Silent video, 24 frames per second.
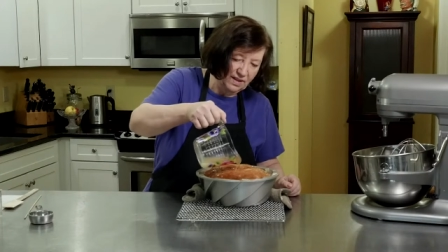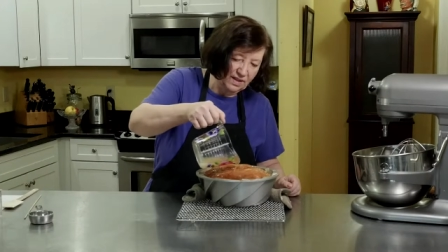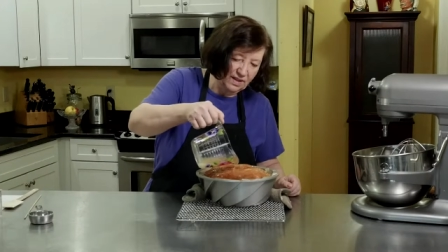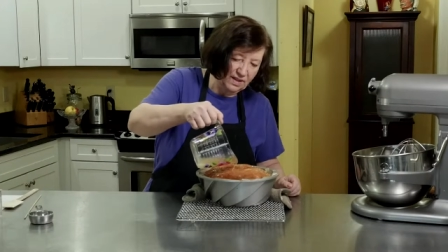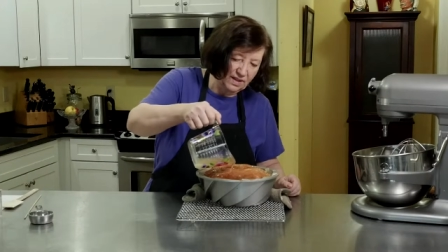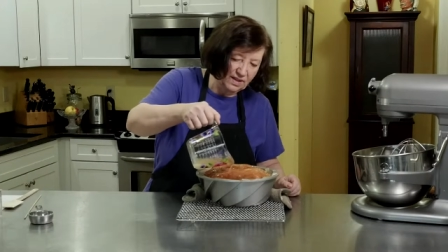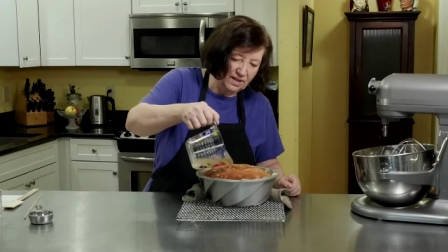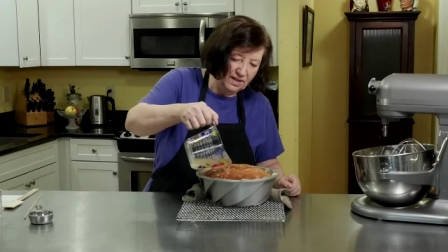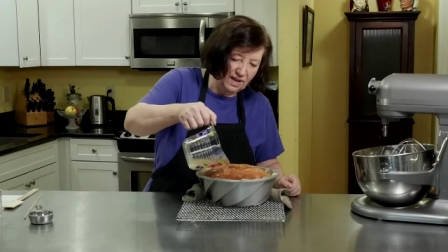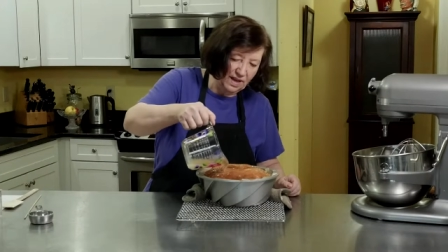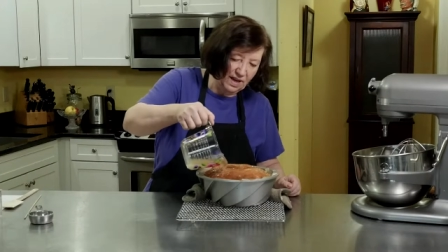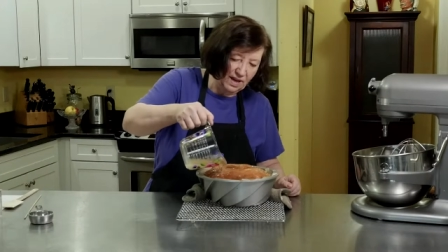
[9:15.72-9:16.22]

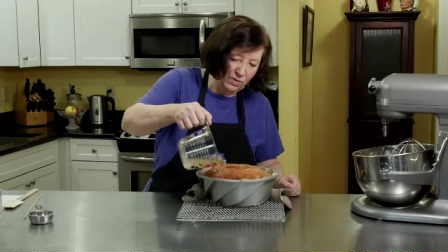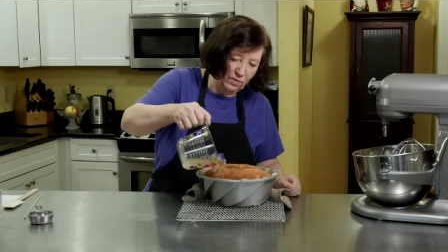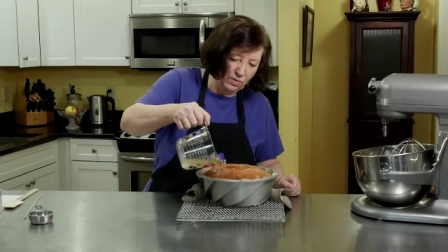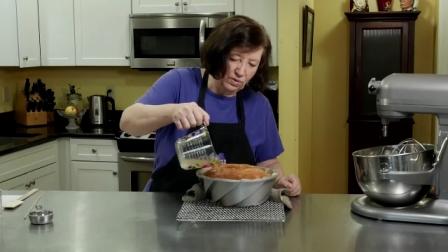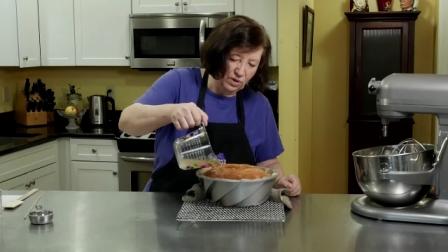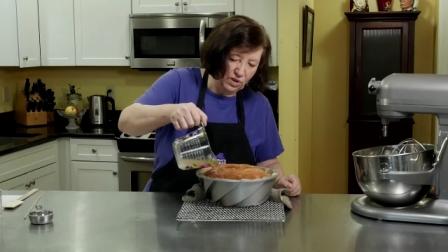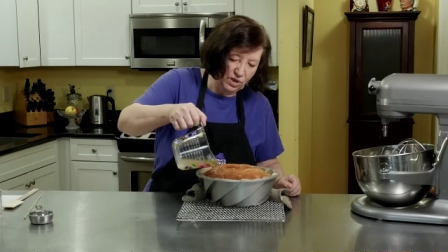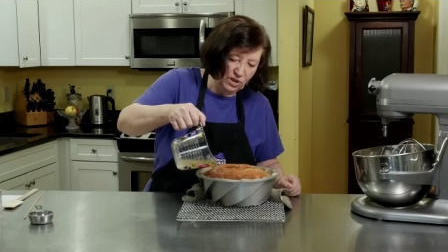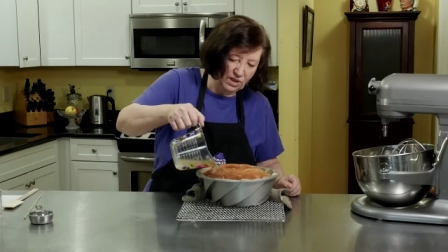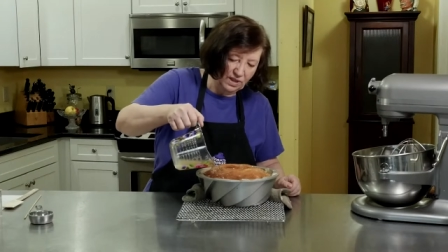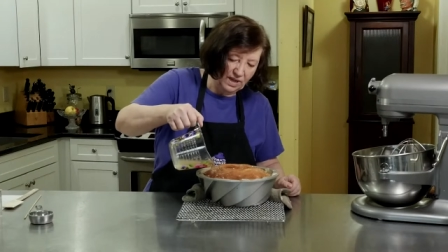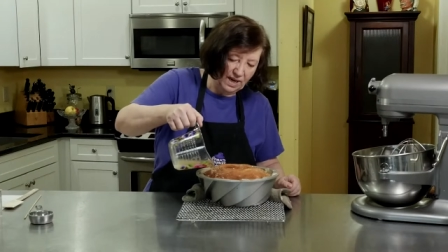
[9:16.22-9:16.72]
This cake
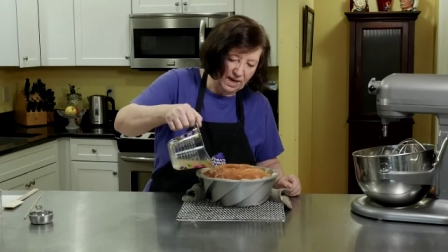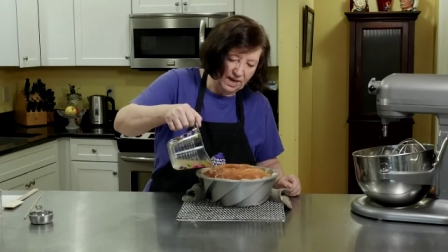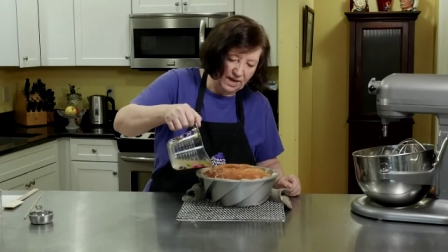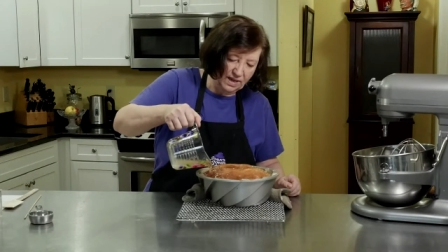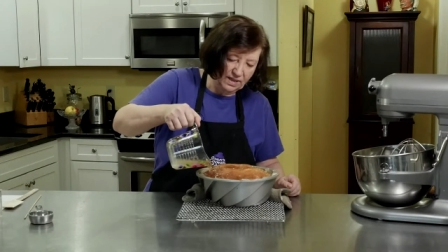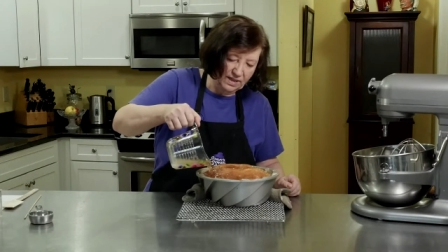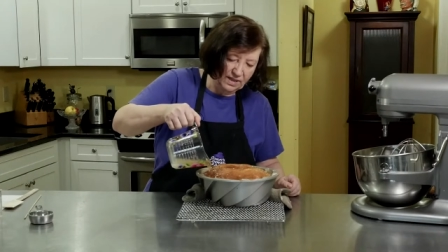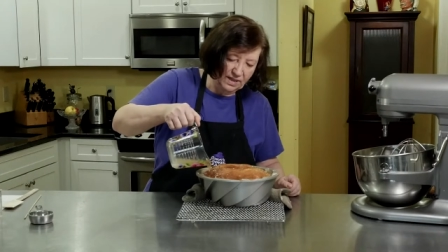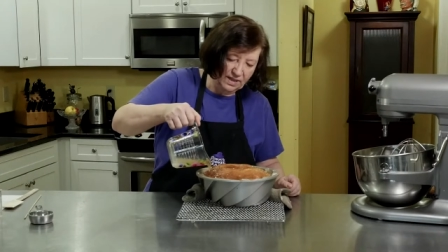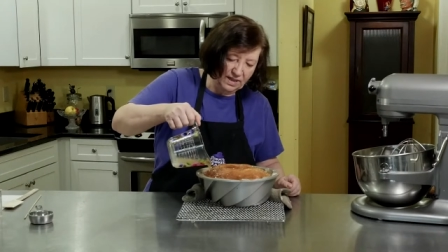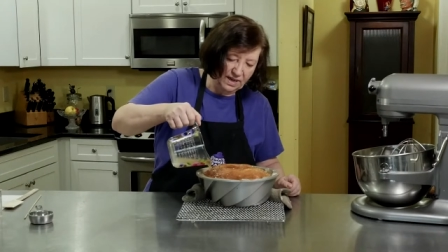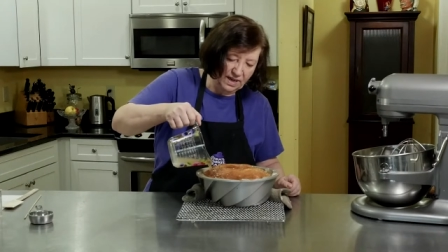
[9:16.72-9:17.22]
will just take
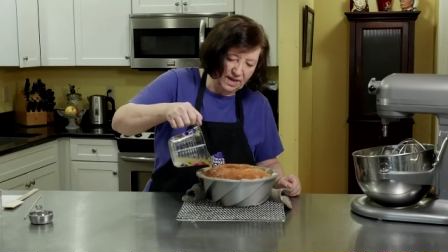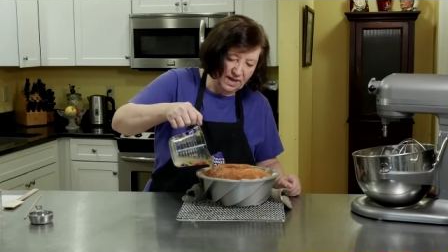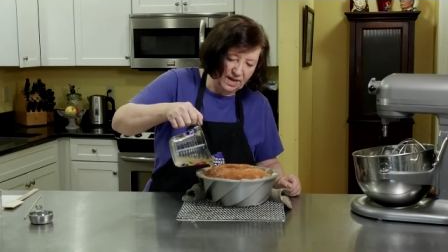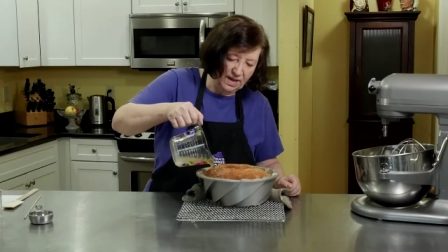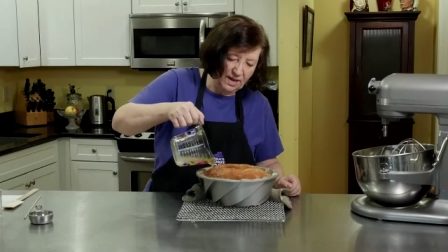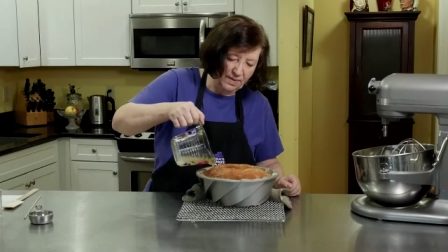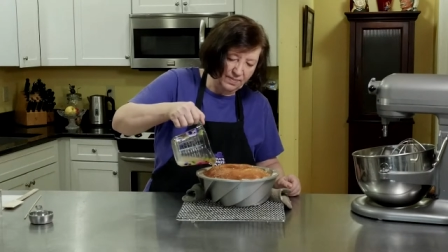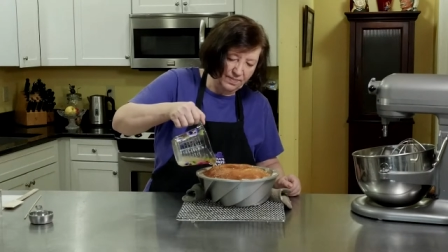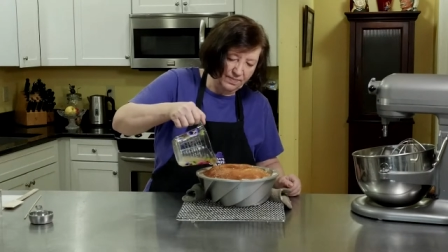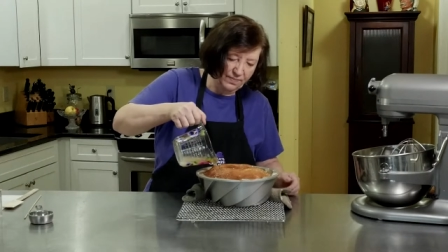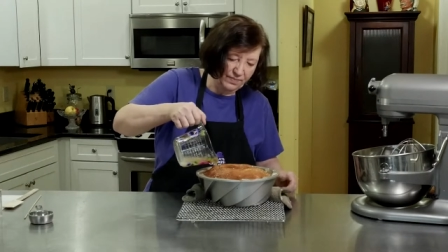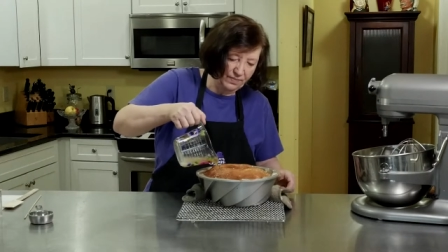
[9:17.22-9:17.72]
its
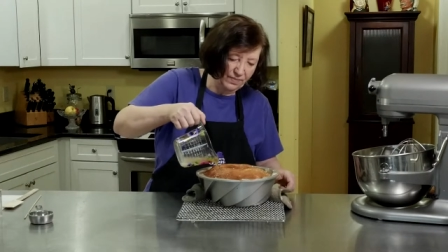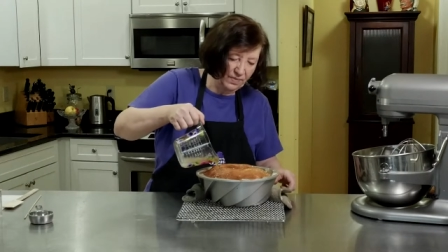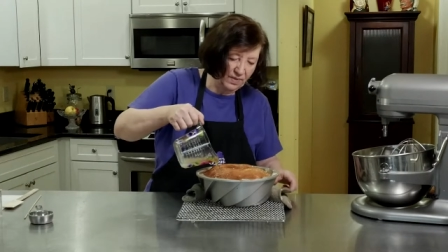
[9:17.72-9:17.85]
time